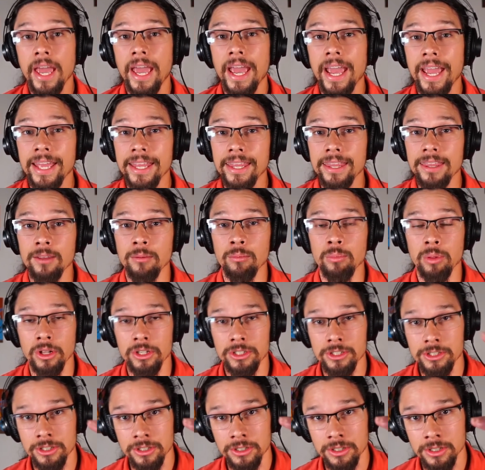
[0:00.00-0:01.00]
And the blood
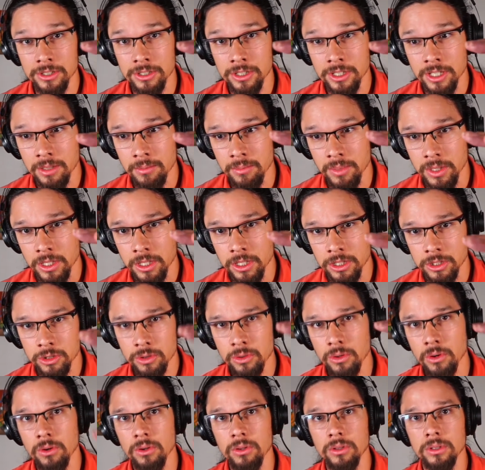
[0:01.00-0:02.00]
sugar is going to be
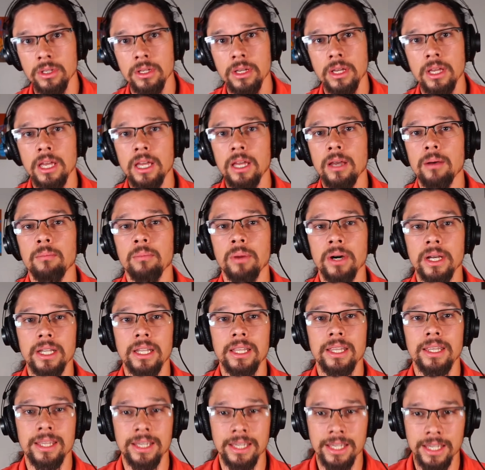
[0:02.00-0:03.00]
controlled, but
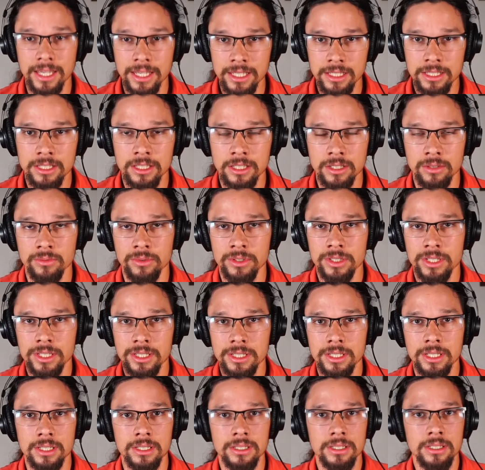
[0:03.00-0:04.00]
the insulin
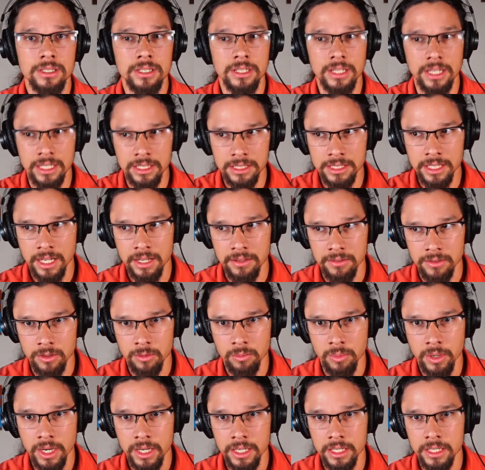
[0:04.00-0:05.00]
resistance inside of their
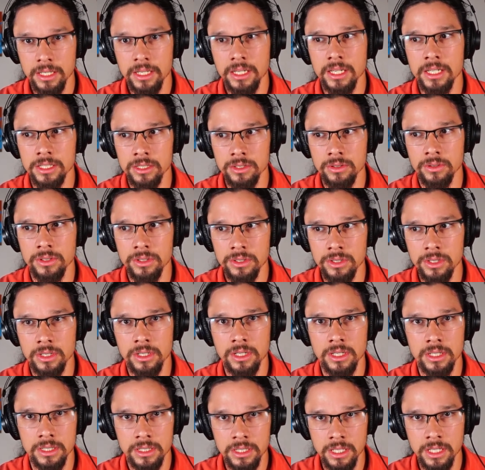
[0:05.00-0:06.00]
body is going to
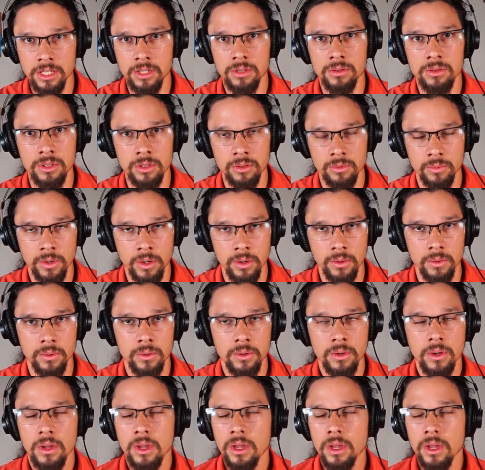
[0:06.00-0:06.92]
continue to grow.